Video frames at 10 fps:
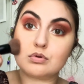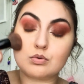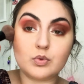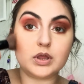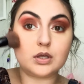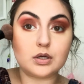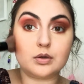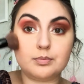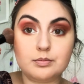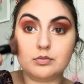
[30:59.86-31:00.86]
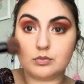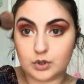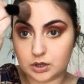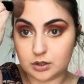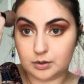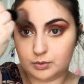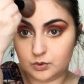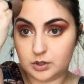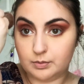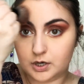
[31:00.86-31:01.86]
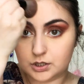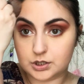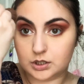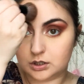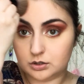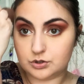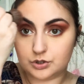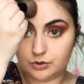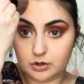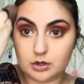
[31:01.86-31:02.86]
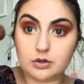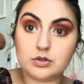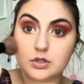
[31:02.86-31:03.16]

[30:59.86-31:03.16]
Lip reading: with the kabuki brush, and then I'll show you the other